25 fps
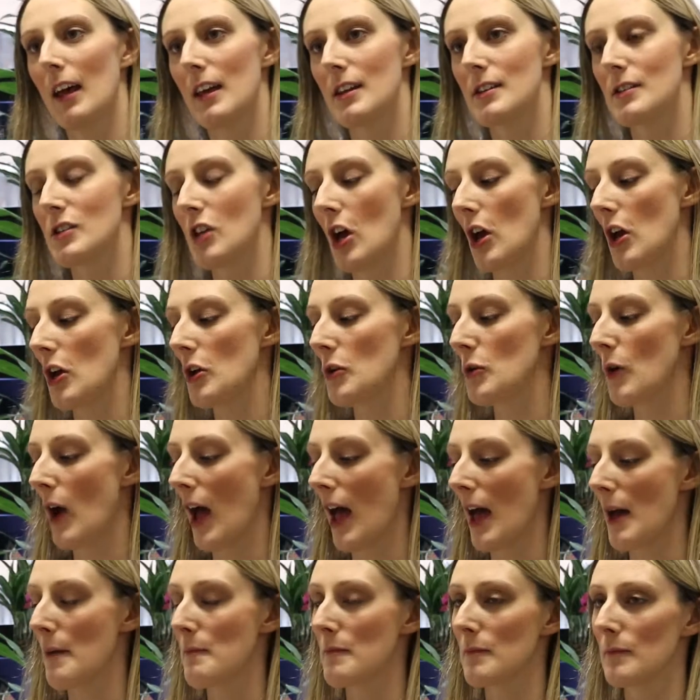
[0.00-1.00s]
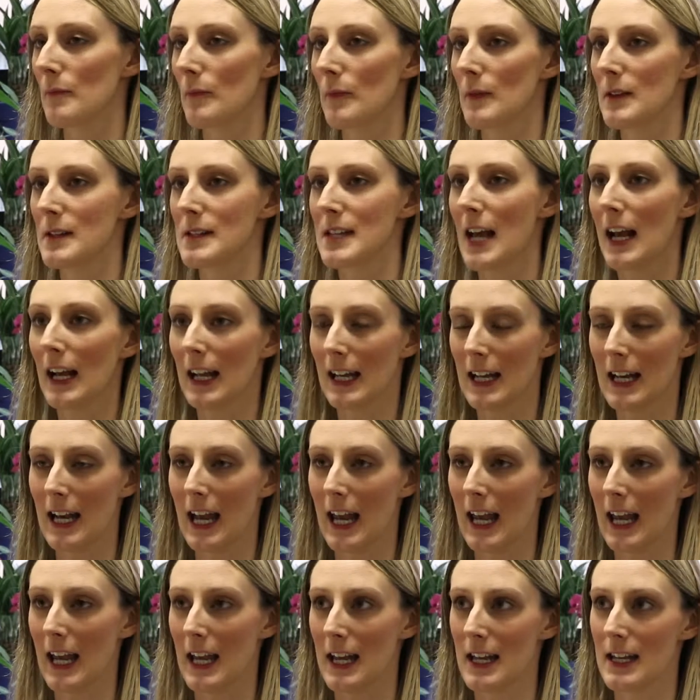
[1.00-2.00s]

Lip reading: So secondly